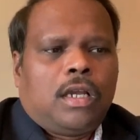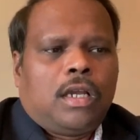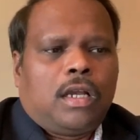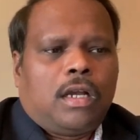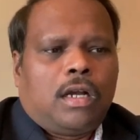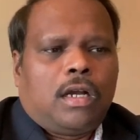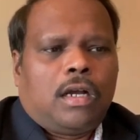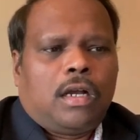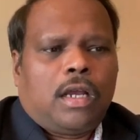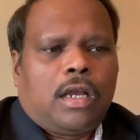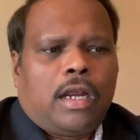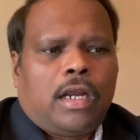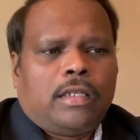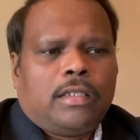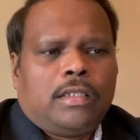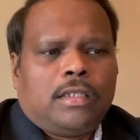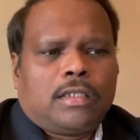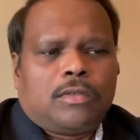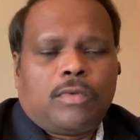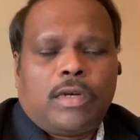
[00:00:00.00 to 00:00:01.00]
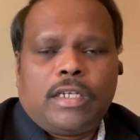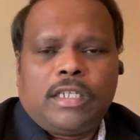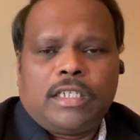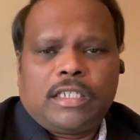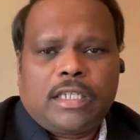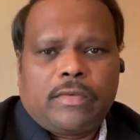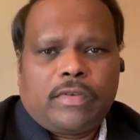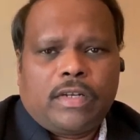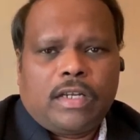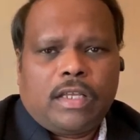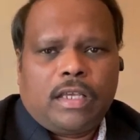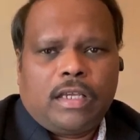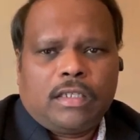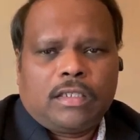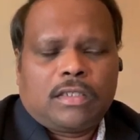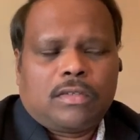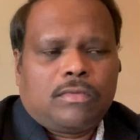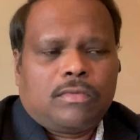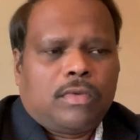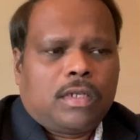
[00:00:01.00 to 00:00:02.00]
And this
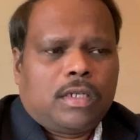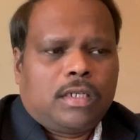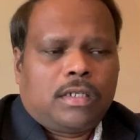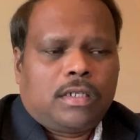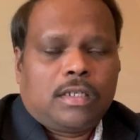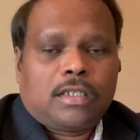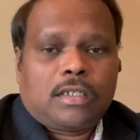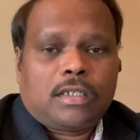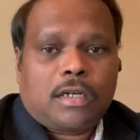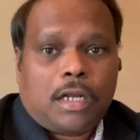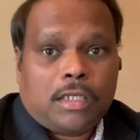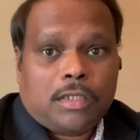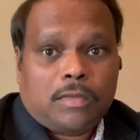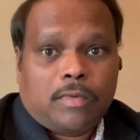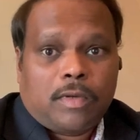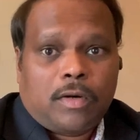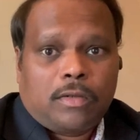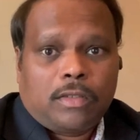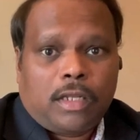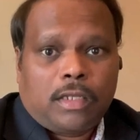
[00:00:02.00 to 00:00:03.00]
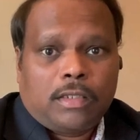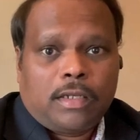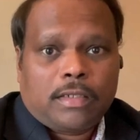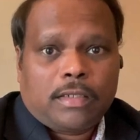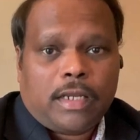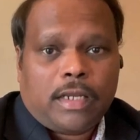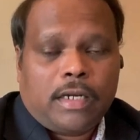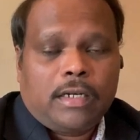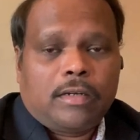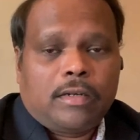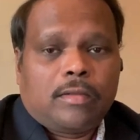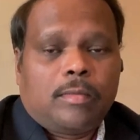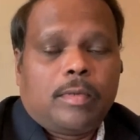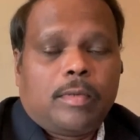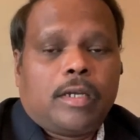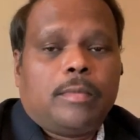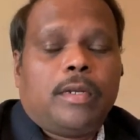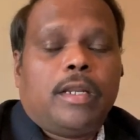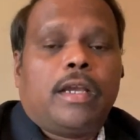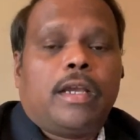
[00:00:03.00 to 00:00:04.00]
27x, when it is transferred on the other side, it will
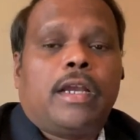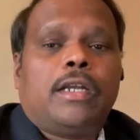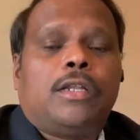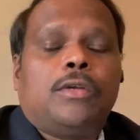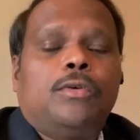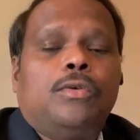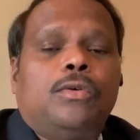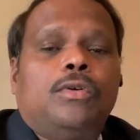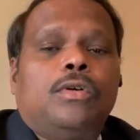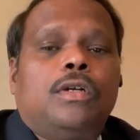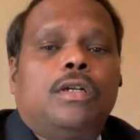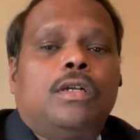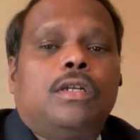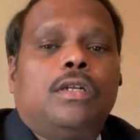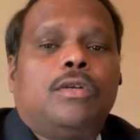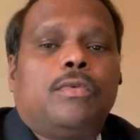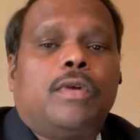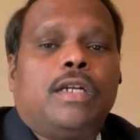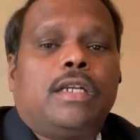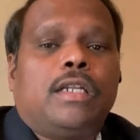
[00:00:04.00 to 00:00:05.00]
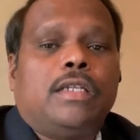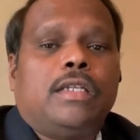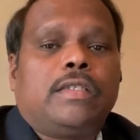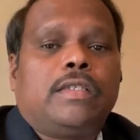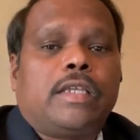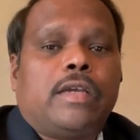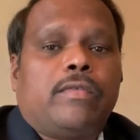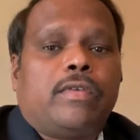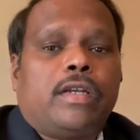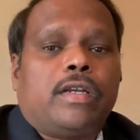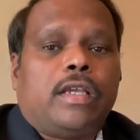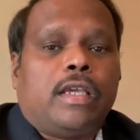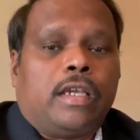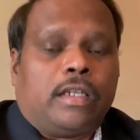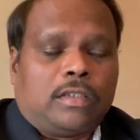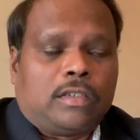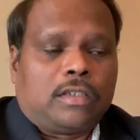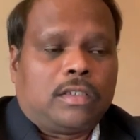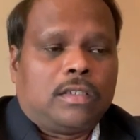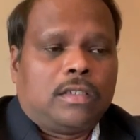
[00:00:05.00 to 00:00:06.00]
become negative
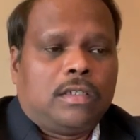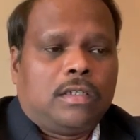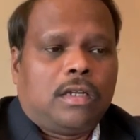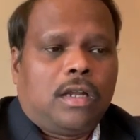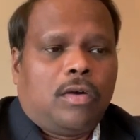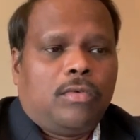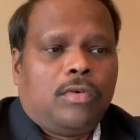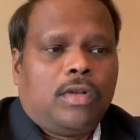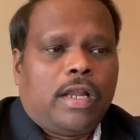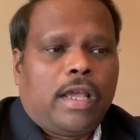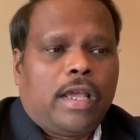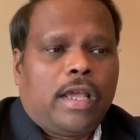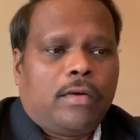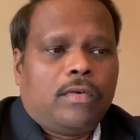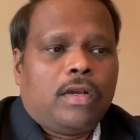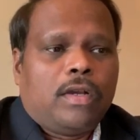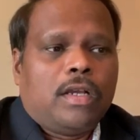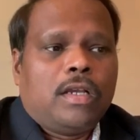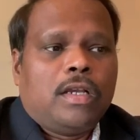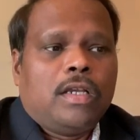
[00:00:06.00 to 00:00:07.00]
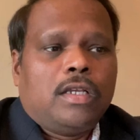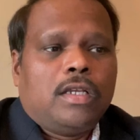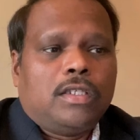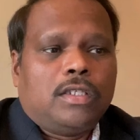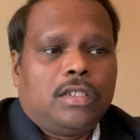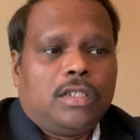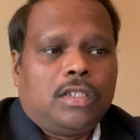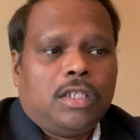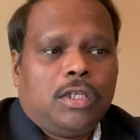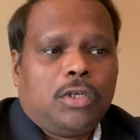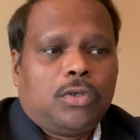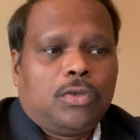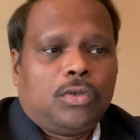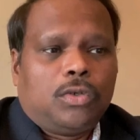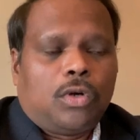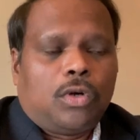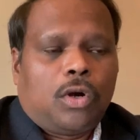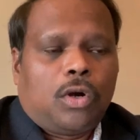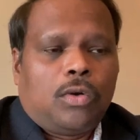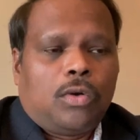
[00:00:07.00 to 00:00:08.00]
27x. Now we'll have 0
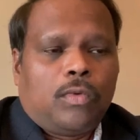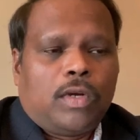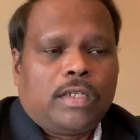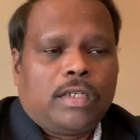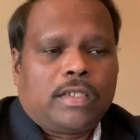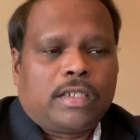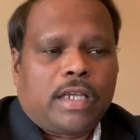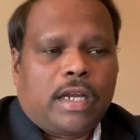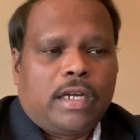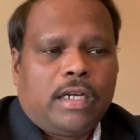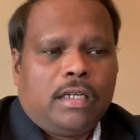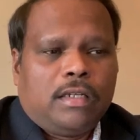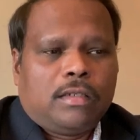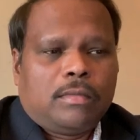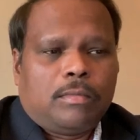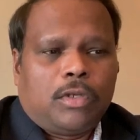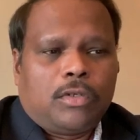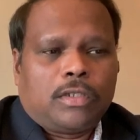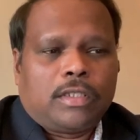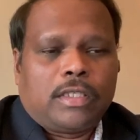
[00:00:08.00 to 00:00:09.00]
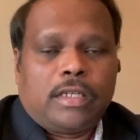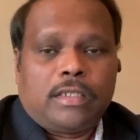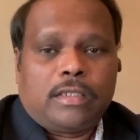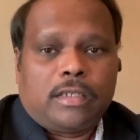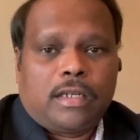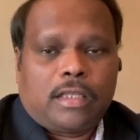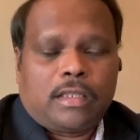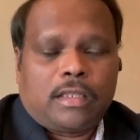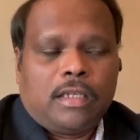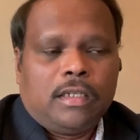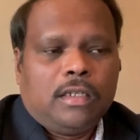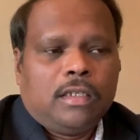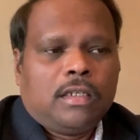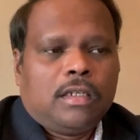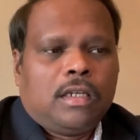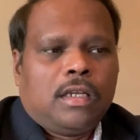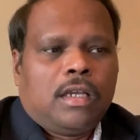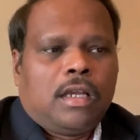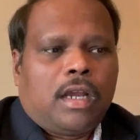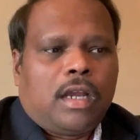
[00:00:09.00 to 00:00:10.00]
on one side because there is nothing.
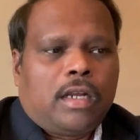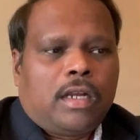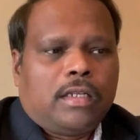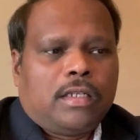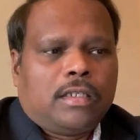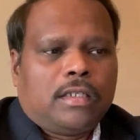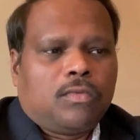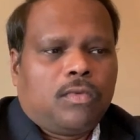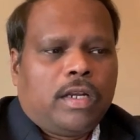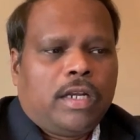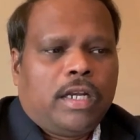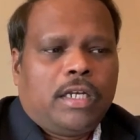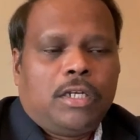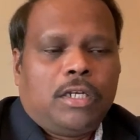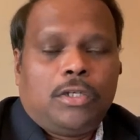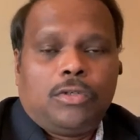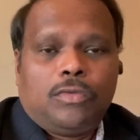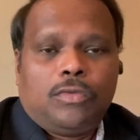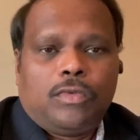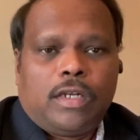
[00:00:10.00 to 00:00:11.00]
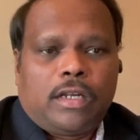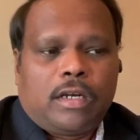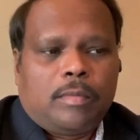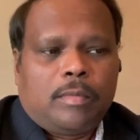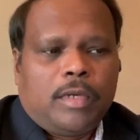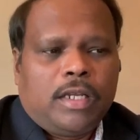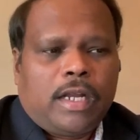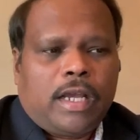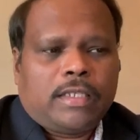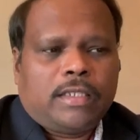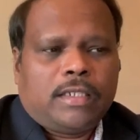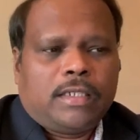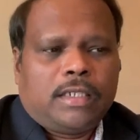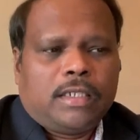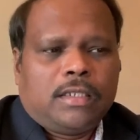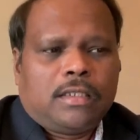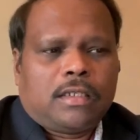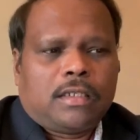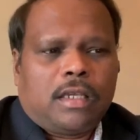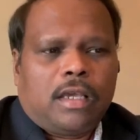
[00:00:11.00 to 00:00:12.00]
And this 182 will remain as it
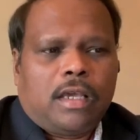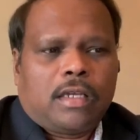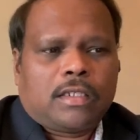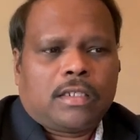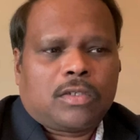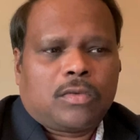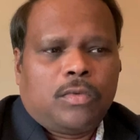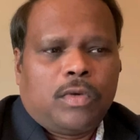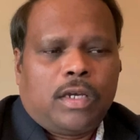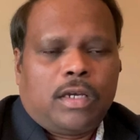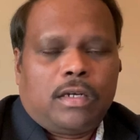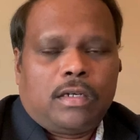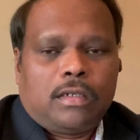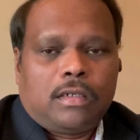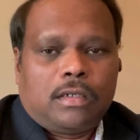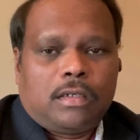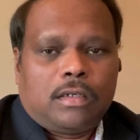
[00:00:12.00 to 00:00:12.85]
is. X square,